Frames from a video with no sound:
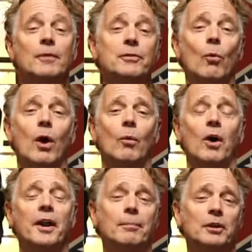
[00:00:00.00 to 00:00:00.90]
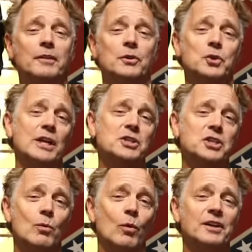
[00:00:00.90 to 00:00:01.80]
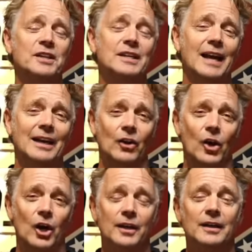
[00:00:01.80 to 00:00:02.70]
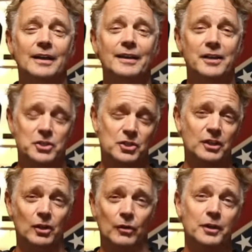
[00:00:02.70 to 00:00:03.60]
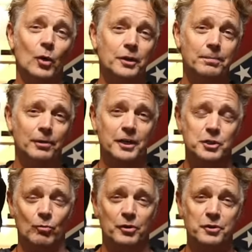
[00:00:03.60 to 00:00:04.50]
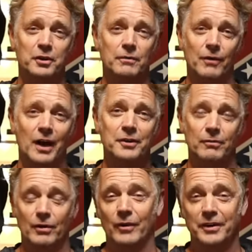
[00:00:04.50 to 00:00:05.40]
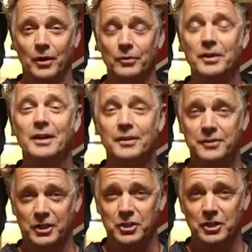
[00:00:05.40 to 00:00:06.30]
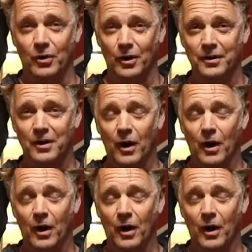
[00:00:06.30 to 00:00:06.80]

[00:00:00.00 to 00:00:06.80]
If you want one, I believe the J.C. Whitney catalog is still the only place where you can find your very own Dixie horn.